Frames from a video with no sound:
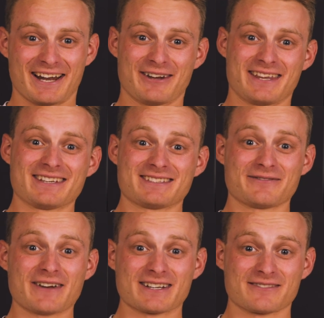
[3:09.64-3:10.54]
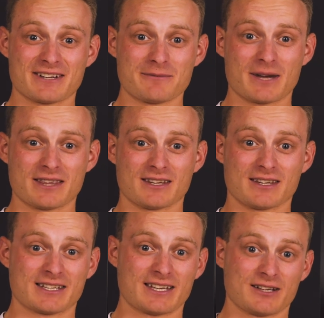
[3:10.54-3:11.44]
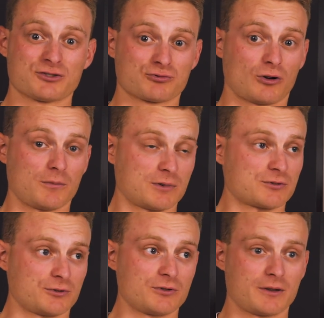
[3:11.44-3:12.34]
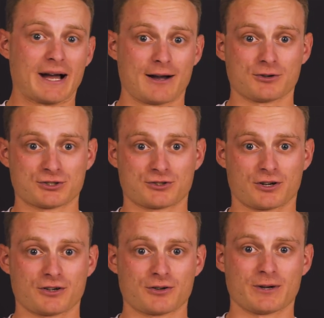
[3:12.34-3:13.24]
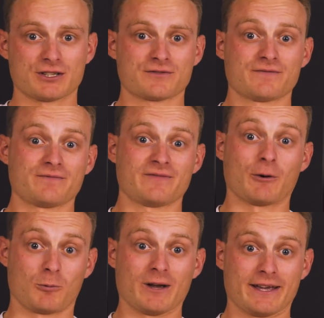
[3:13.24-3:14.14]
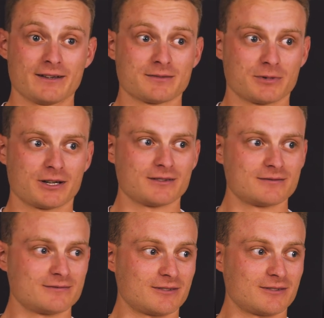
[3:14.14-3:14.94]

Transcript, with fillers: anyway, this effectively meant that the gear dropped through the power stroke, which felt weird, but